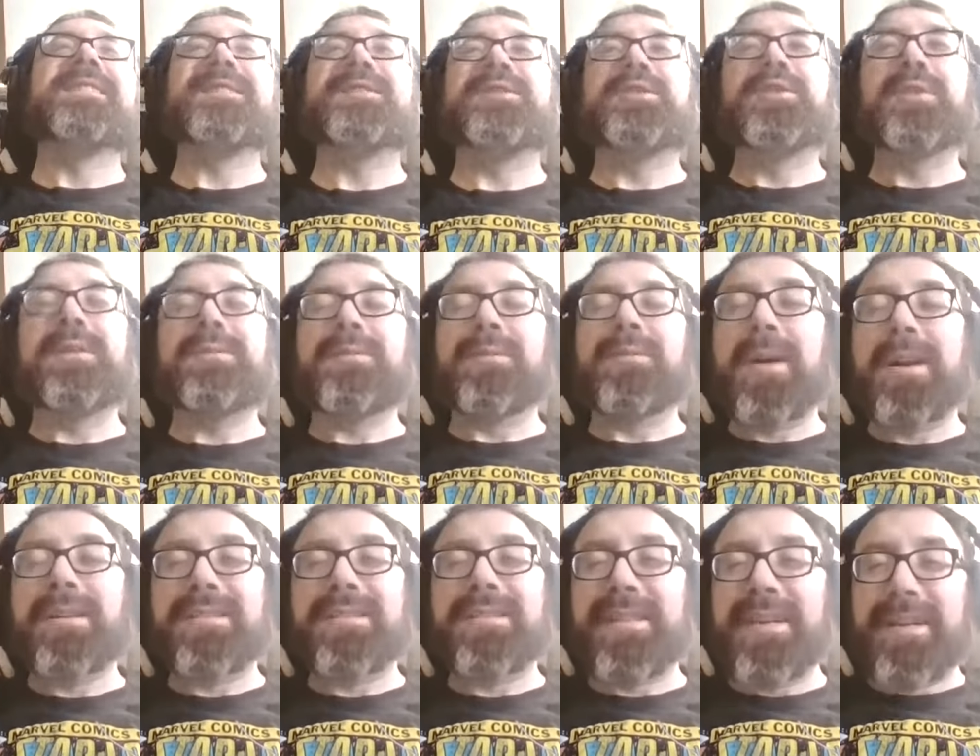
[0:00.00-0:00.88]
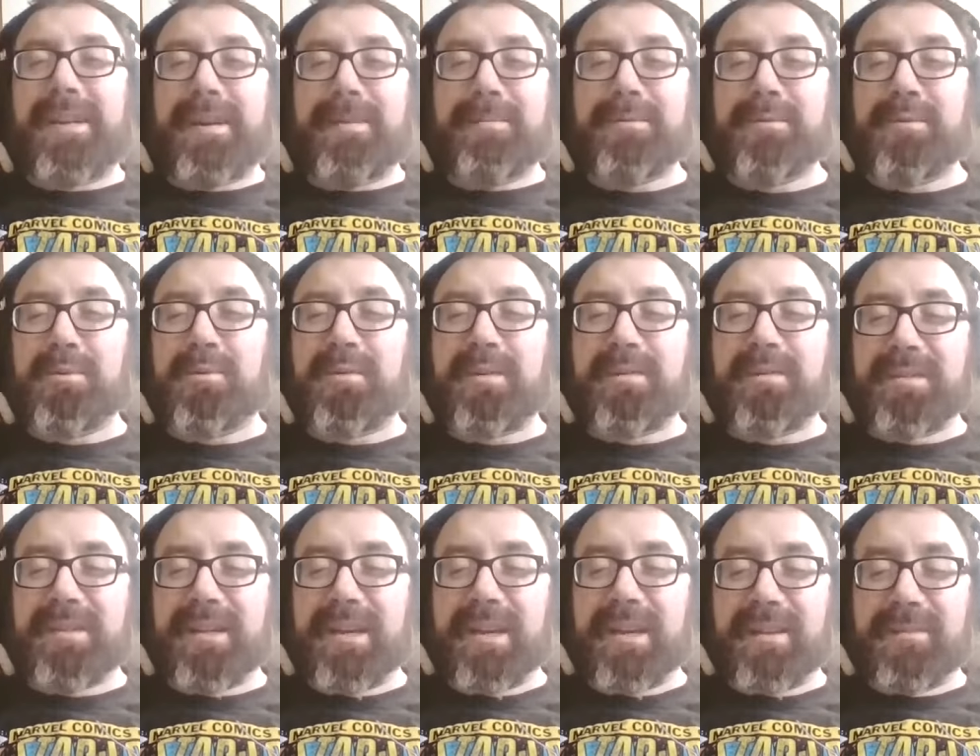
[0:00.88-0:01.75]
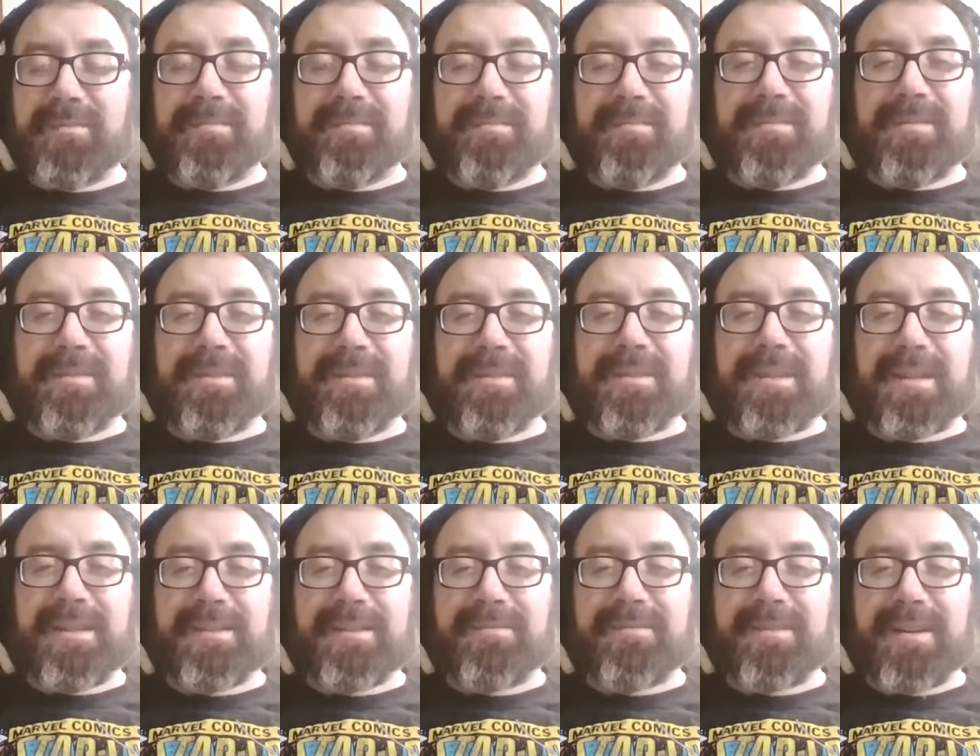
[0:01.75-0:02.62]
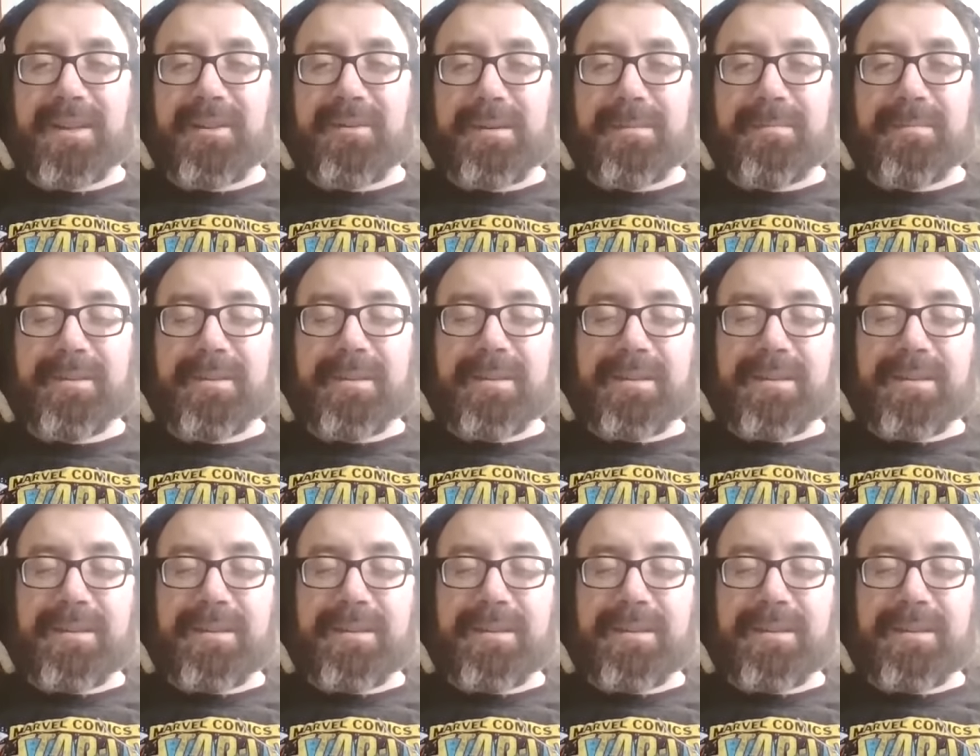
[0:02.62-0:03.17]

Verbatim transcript: did you ever watch the second episode of riverdale as a follow-up no i